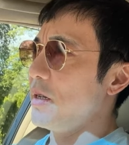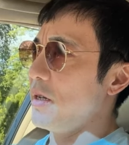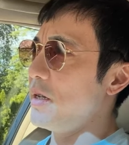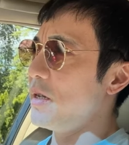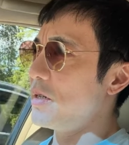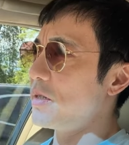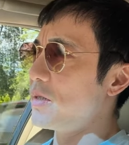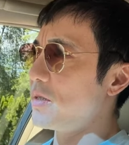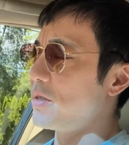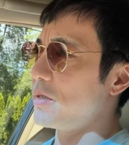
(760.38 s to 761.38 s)
And
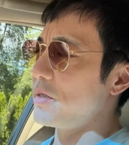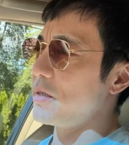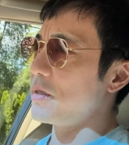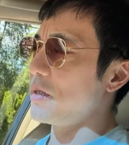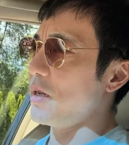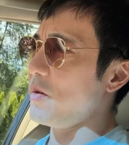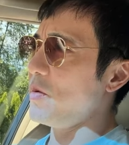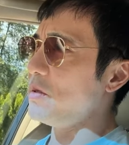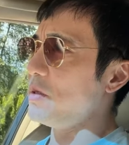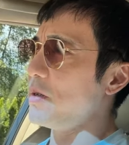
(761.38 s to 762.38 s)
I
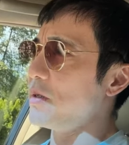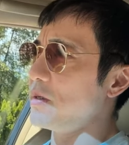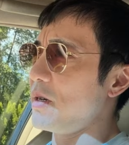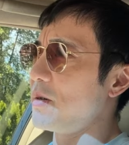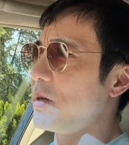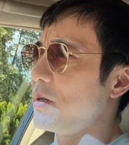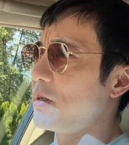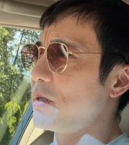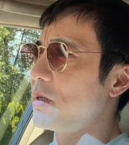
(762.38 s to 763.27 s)
want to talk about